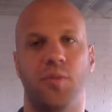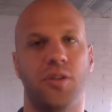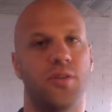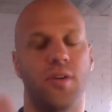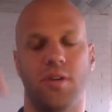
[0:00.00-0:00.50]
But
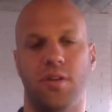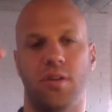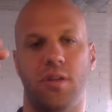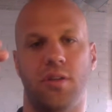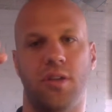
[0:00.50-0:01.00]
as long as
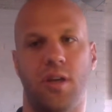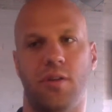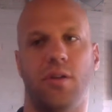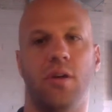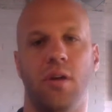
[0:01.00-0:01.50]
the
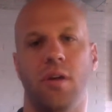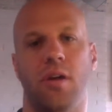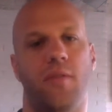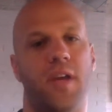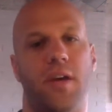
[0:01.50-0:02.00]
seller
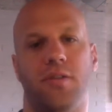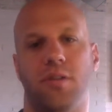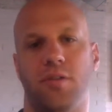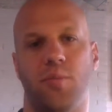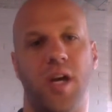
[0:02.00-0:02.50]
of the house
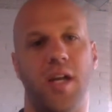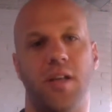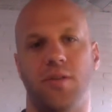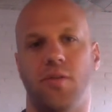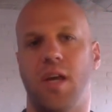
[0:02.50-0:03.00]
that you're buying
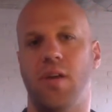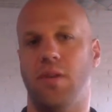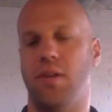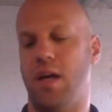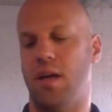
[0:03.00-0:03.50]
is okay
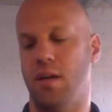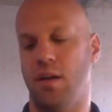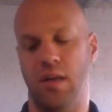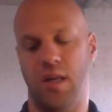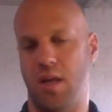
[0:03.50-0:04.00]
with that,
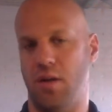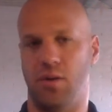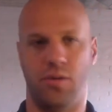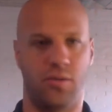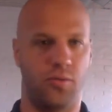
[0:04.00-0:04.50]
it
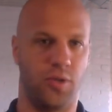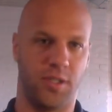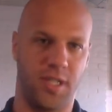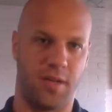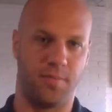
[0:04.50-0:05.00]
all
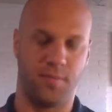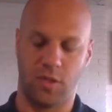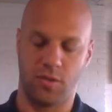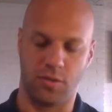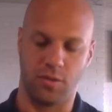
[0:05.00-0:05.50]
works out.
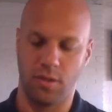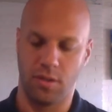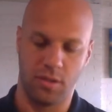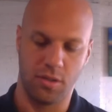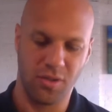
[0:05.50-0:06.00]
So
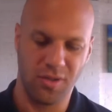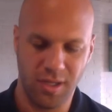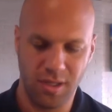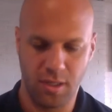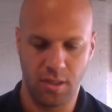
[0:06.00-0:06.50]
there's a
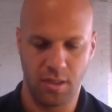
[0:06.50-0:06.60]
lot of,